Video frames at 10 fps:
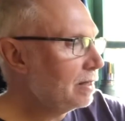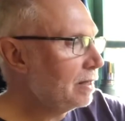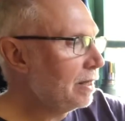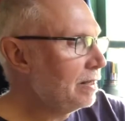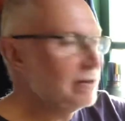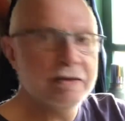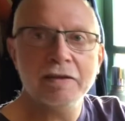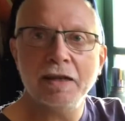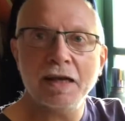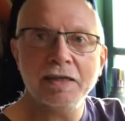in
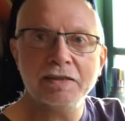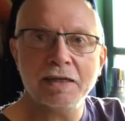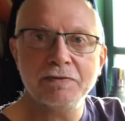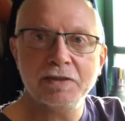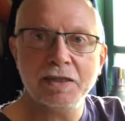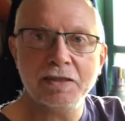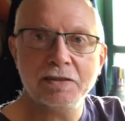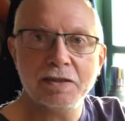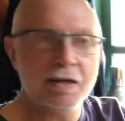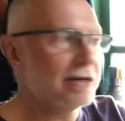the late
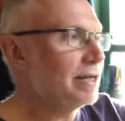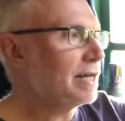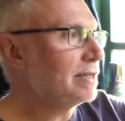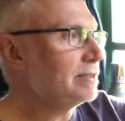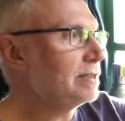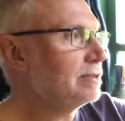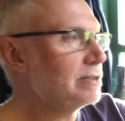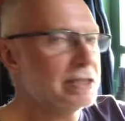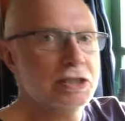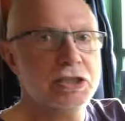70s, early 80s
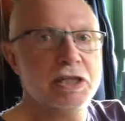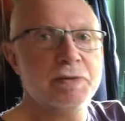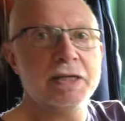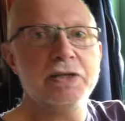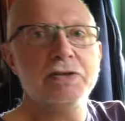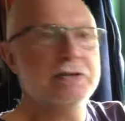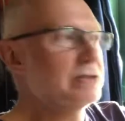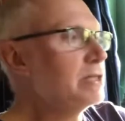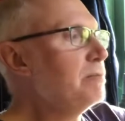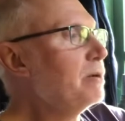in Germany. You can
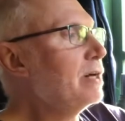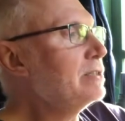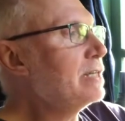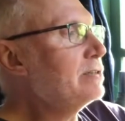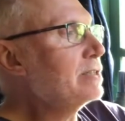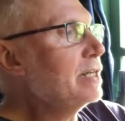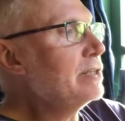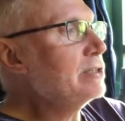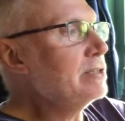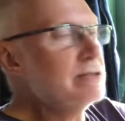see by its
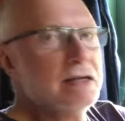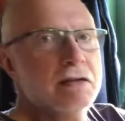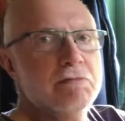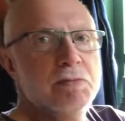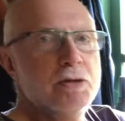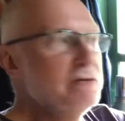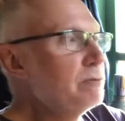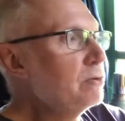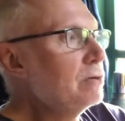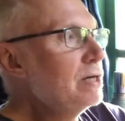designation this little
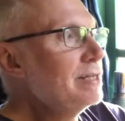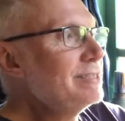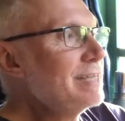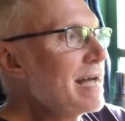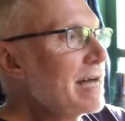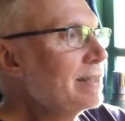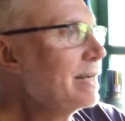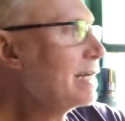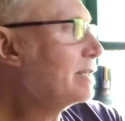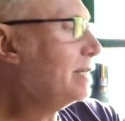removable tag that
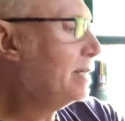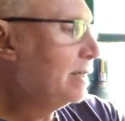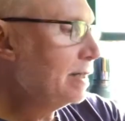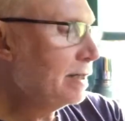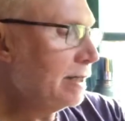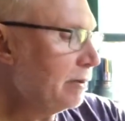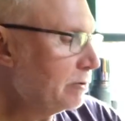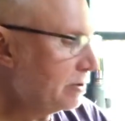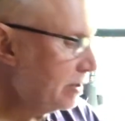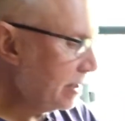actually it
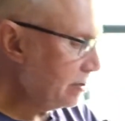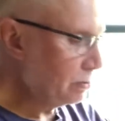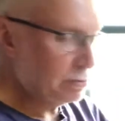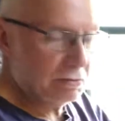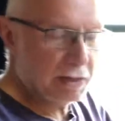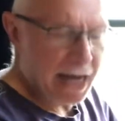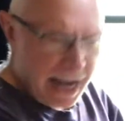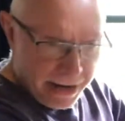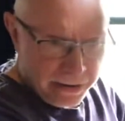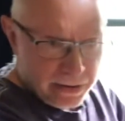was a diesel can,